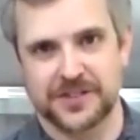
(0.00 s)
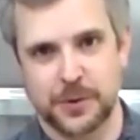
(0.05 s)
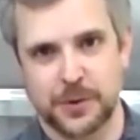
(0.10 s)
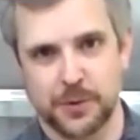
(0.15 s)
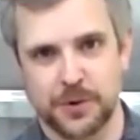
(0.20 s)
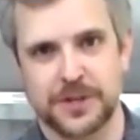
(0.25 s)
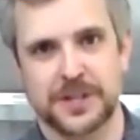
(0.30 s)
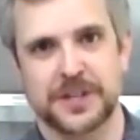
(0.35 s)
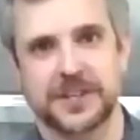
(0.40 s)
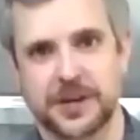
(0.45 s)
They
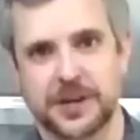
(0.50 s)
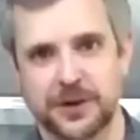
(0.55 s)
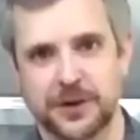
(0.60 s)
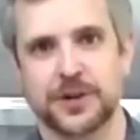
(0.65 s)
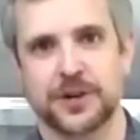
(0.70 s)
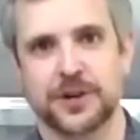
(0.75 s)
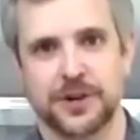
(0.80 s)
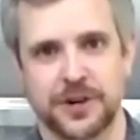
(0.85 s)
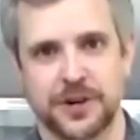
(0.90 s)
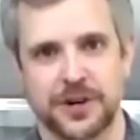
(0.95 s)
will continue
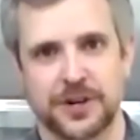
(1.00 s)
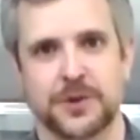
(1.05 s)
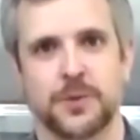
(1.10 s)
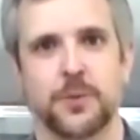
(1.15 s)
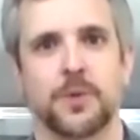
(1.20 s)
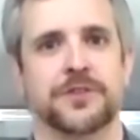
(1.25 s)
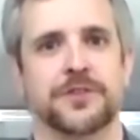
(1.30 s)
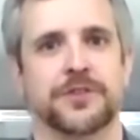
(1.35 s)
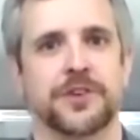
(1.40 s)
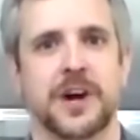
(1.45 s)
to cook
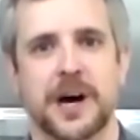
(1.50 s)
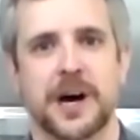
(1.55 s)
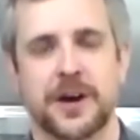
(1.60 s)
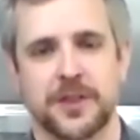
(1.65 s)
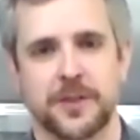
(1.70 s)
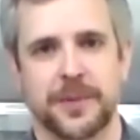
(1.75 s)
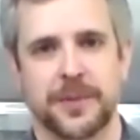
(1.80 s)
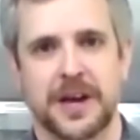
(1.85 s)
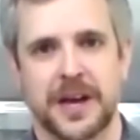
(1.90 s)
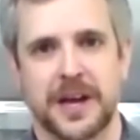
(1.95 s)
once they're out
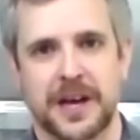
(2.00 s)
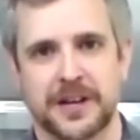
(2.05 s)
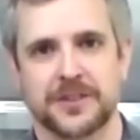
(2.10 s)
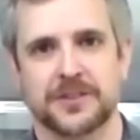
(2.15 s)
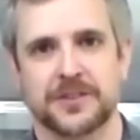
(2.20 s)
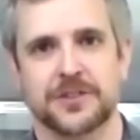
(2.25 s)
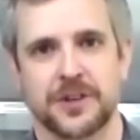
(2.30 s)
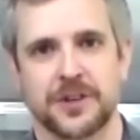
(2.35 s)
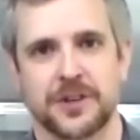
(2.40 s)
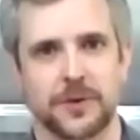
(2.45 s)
of the
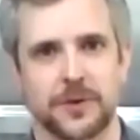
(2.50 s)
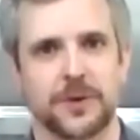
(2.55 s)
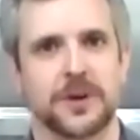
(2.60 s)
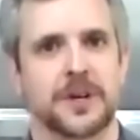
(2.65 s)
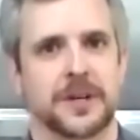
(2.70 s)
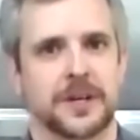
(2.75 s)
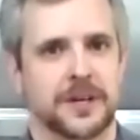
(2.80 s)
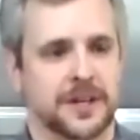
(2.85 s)
pan. So